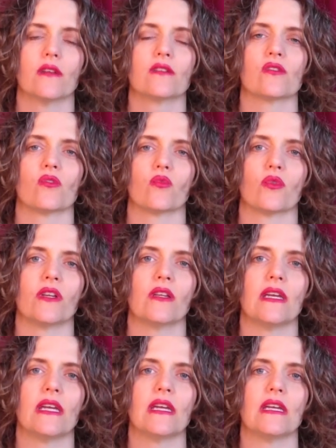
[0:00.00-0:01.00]
to
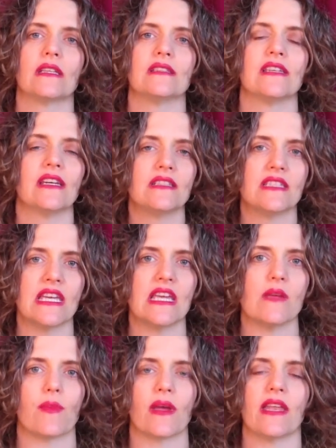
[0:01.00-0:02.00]
really dig
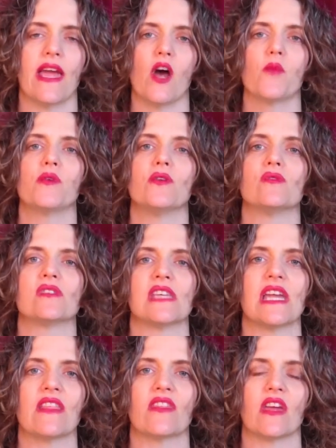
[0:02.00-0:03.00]
deep and help you
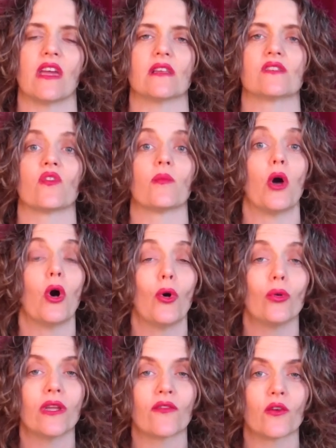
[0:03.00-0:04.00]
see things from a
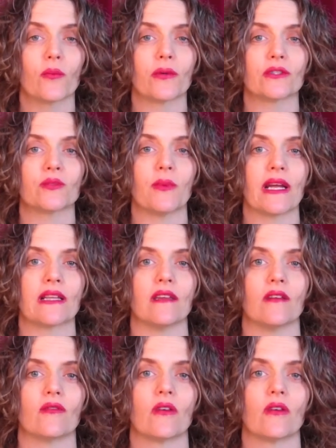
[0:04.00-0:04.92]
whole different perspective.